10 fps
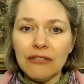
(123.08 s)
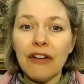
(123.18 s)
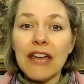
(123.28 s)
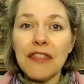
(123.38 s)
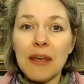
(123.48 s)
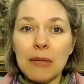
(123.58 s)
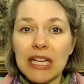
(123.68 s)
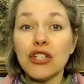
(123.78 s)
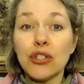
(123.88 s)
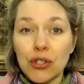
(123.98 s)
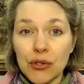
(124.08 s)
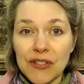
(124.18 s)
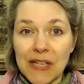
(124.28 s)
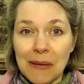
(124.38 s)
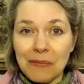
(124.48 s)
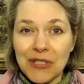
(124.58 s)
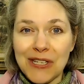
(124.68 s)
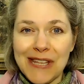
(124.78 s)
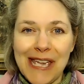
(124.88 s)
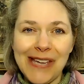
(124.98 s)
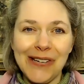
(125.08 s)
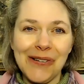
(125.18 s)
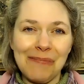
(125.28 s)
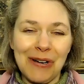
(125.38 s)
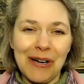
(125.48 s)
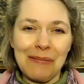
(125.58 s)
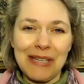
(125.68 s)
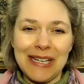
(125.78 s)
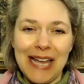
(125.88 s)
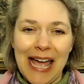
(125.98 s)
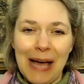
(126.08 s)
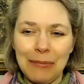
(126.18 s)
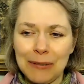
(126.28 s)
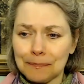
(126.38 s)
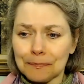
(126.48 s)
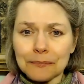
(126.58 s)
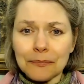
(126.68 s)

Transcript: invite them and introduce them to the Hail Mary Media app and